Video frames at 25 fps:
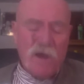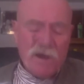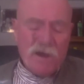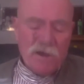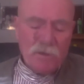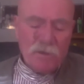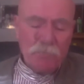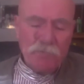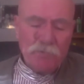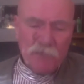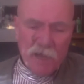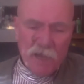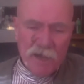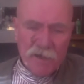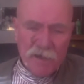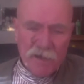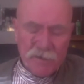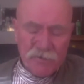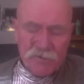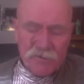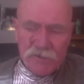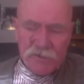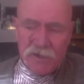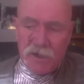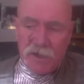
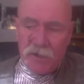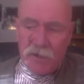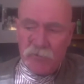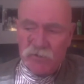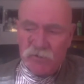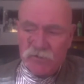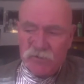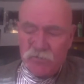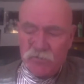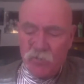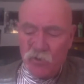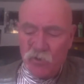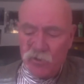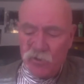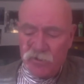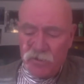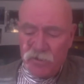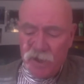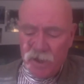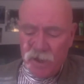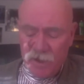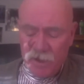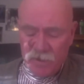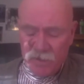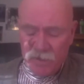plays, and I was more
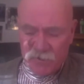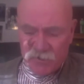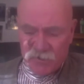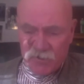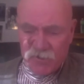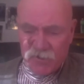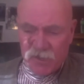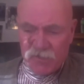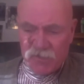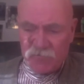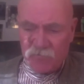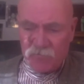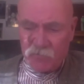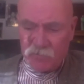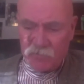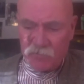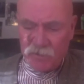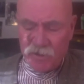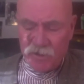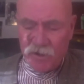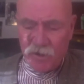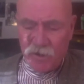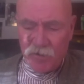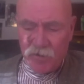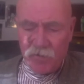successful
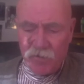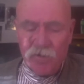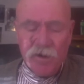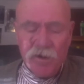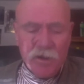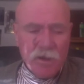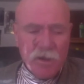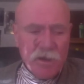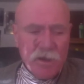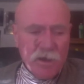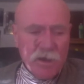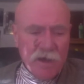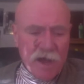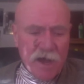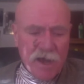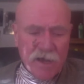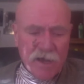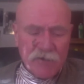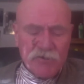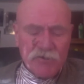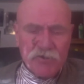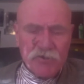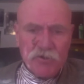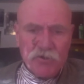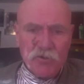there. I had
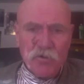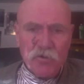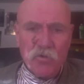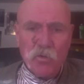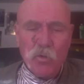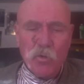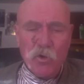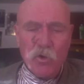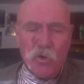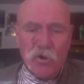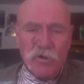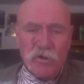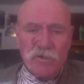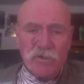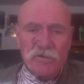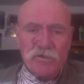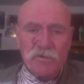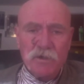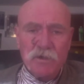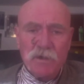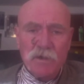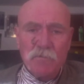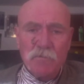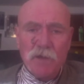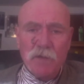2 works
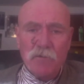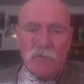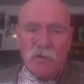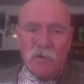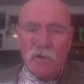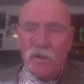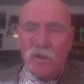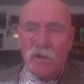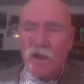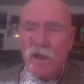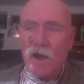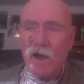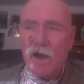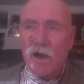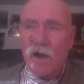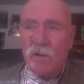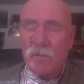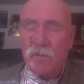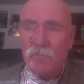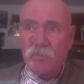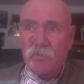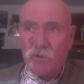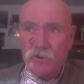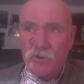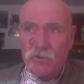
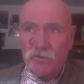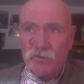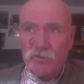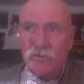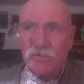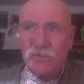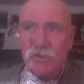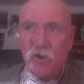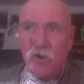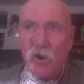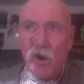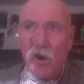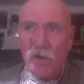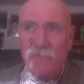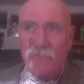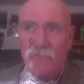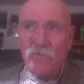produced off